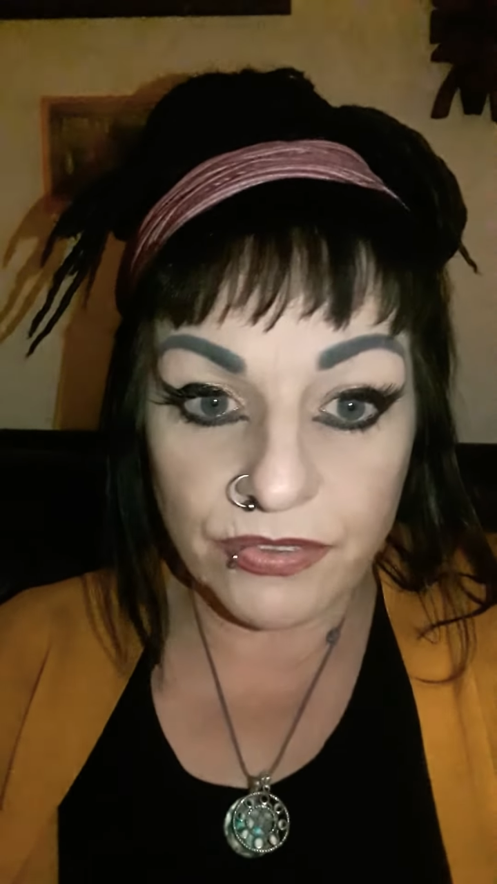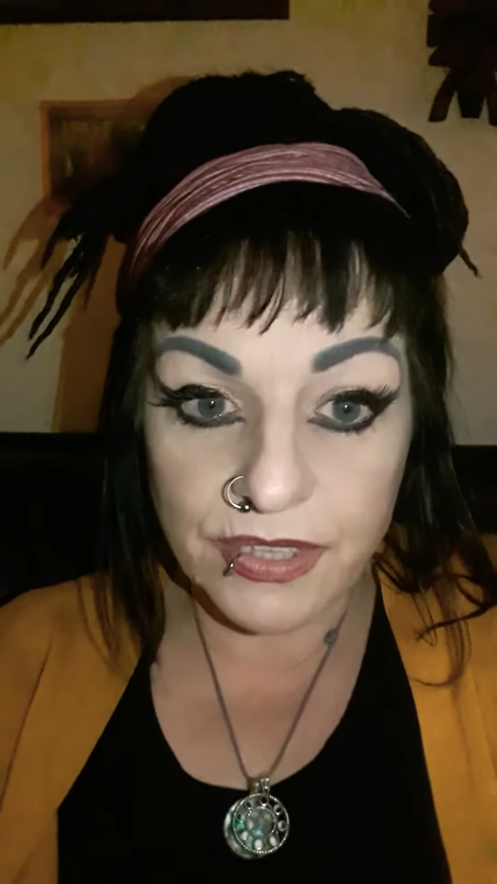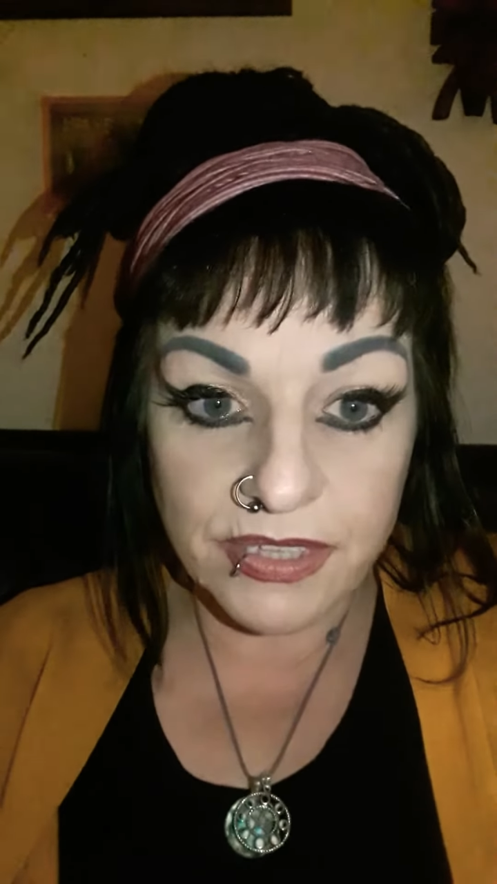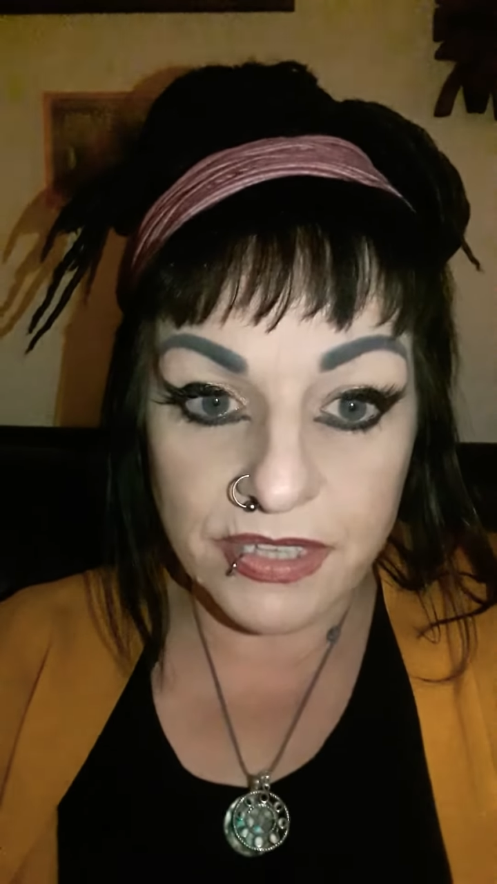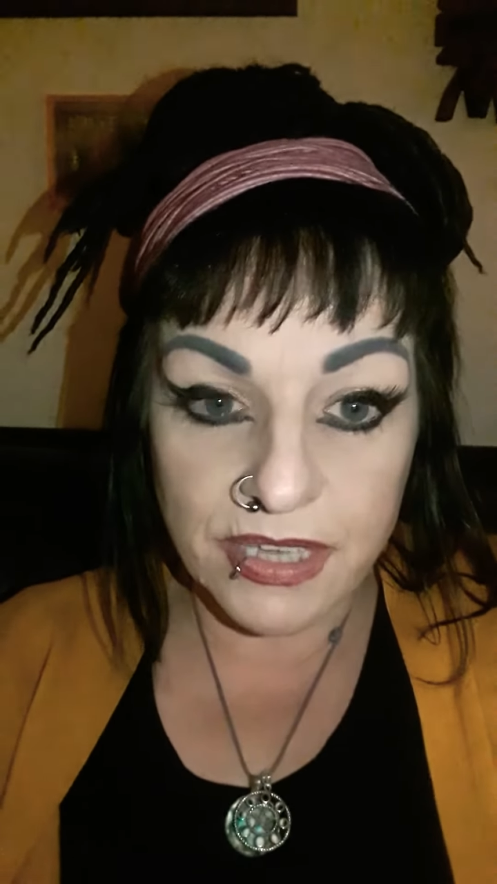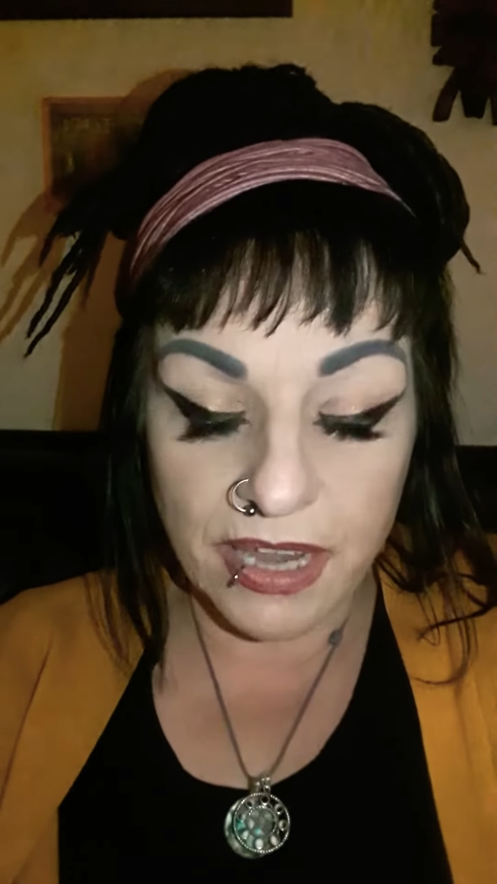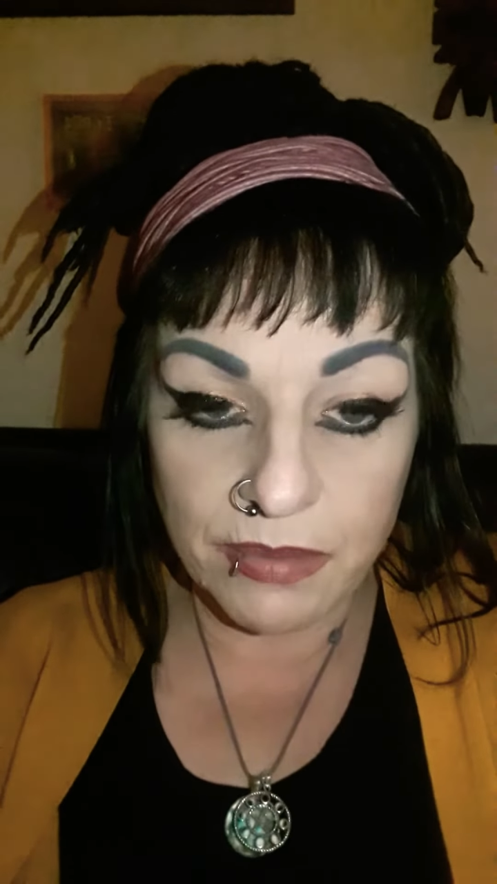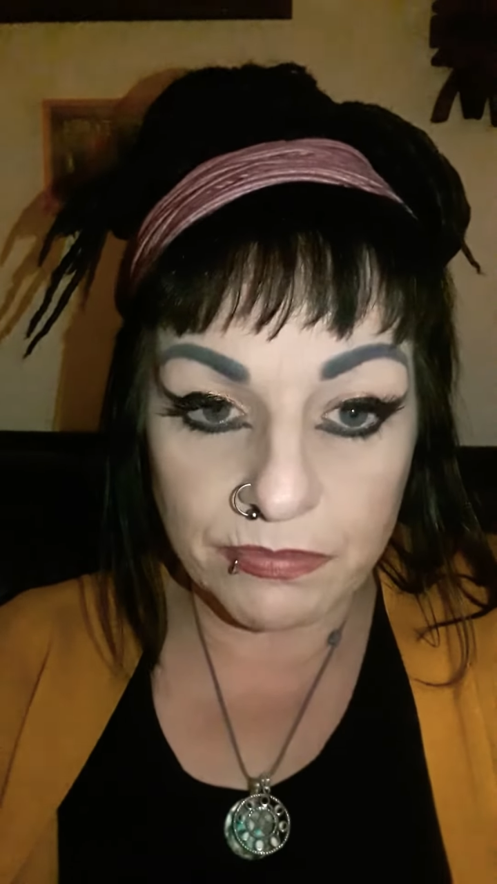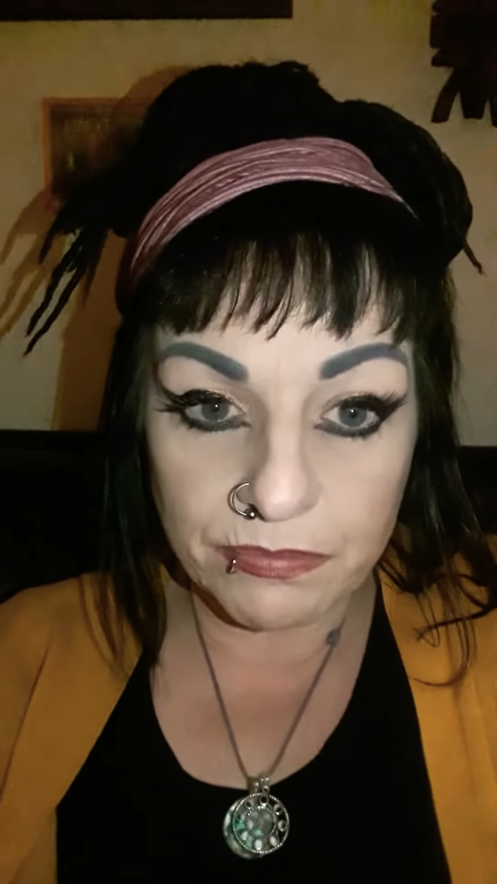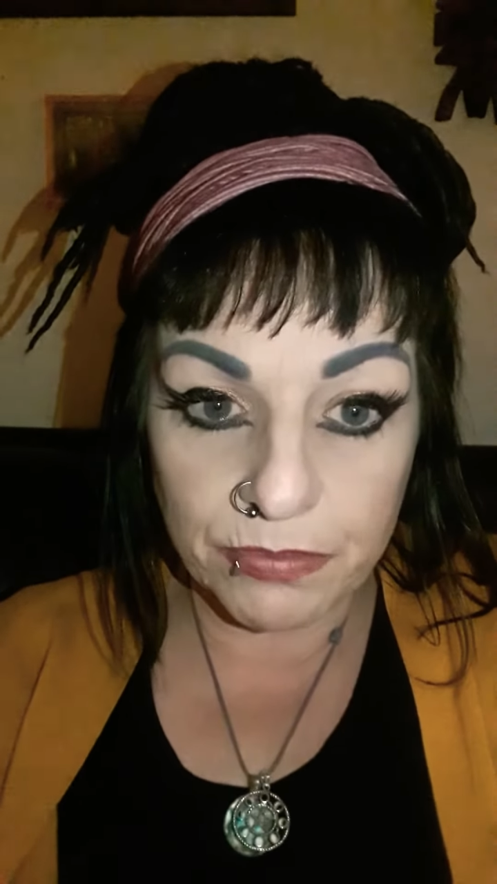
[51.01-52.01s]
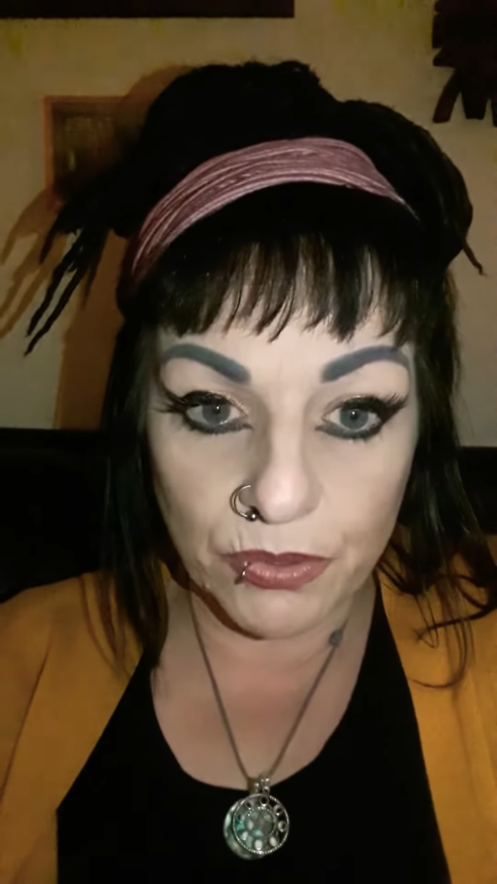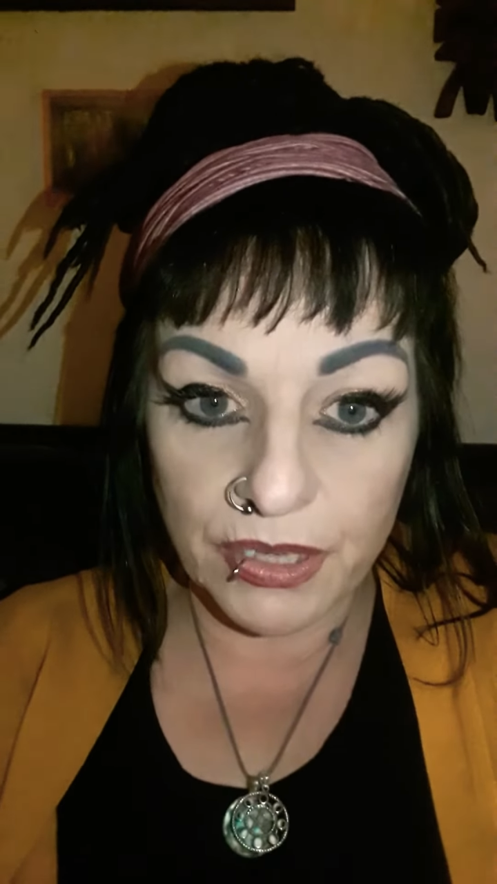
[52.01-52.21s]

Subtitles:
It's the same, but